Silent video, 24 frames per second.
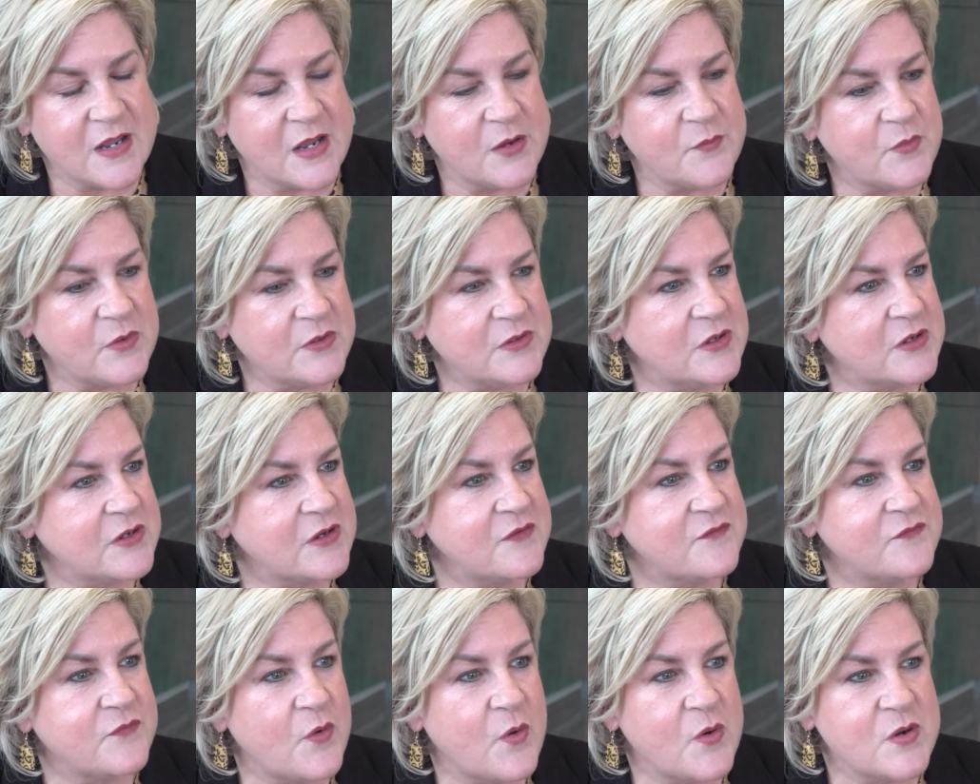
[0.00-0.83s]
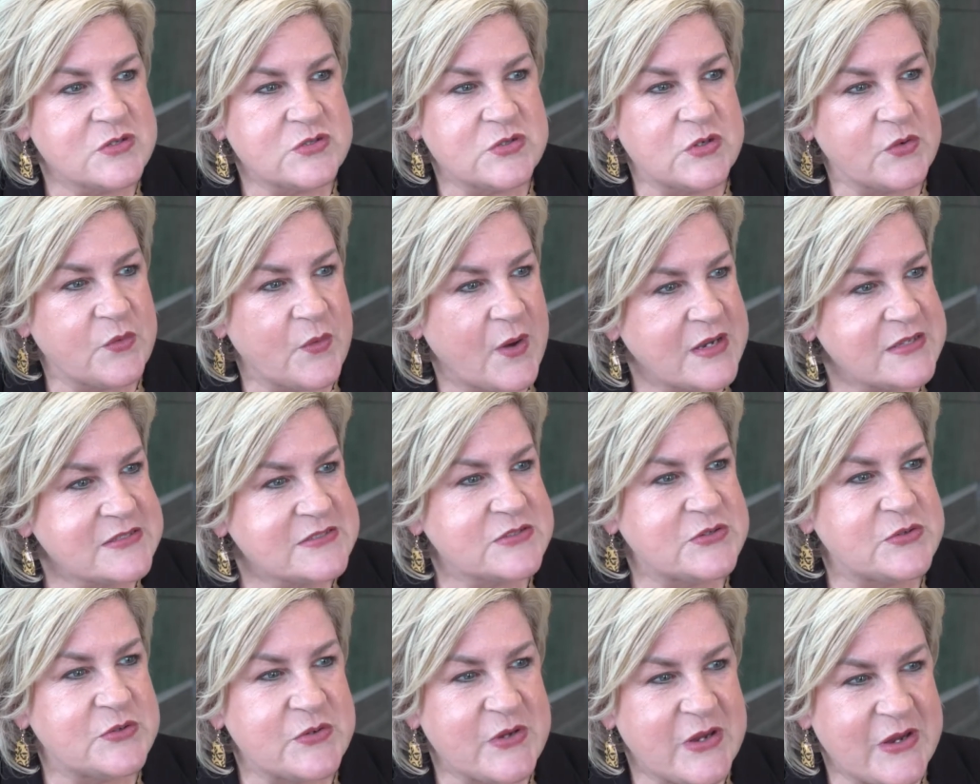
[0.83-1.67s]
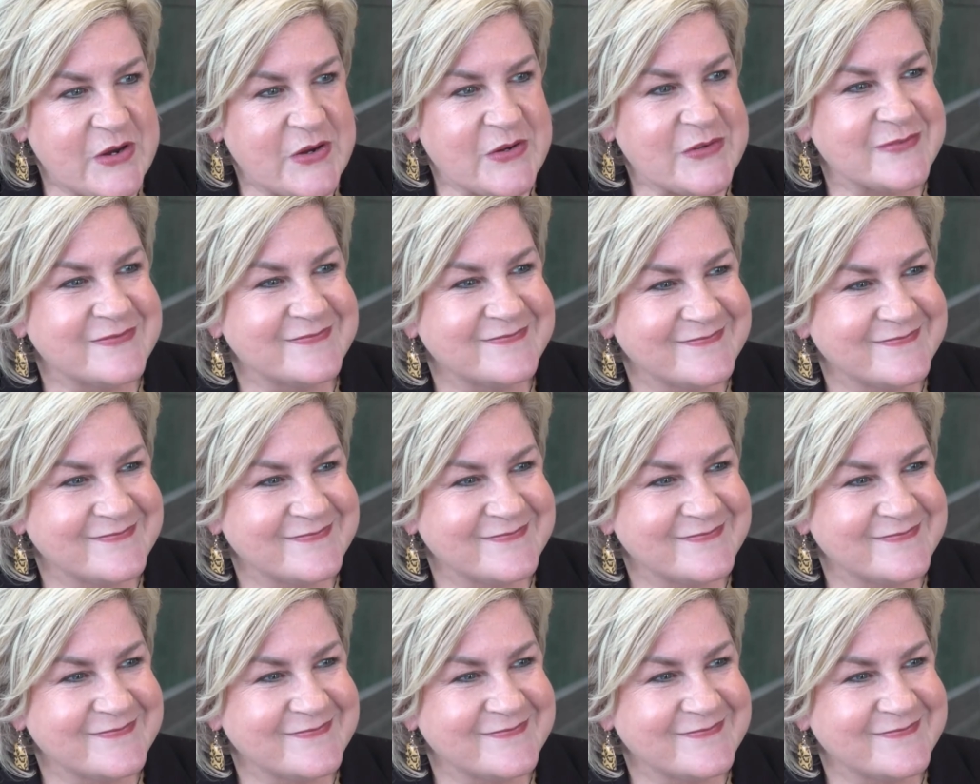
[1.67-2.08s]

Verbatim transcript: and we're looking forward to a great school year.